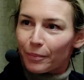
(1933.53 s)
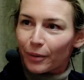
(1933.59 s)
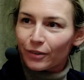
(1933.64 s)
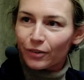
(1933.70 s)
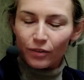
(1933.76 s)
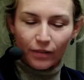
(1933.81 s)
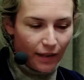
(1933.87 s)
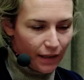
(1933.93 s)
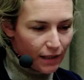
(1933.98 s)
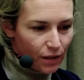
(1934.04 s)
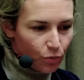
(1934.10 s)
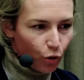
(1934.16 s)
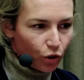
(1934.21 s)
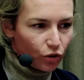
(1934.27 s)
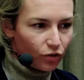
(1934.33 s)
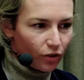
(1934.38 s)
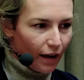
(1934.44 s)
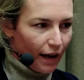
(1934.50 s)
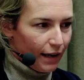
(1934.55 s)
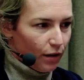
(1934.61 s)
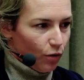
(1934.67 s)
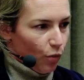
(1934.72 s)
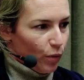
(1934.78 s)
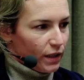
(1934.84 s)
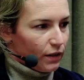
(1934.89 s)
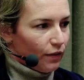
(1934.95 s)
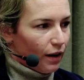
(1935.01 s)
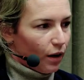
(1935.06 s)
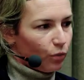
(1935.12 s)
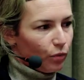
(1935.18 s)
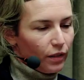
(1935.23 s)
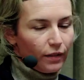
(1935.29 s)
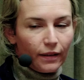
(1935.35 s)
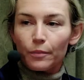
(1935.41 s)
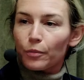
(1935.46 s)
but that's what I always found
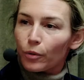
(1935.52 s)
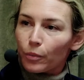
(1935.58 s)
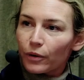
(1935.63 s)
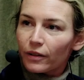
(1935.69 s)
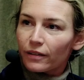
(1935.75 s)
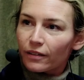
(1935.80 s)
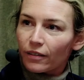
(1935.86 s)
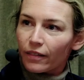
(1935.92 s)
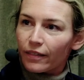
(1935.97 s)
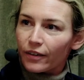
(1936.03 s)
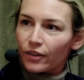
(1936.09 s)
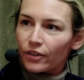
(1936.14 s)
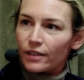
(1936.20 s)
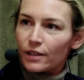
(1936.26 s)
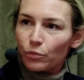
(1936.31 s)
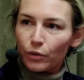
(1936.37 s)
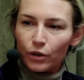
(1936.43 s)
with liberal political theorists.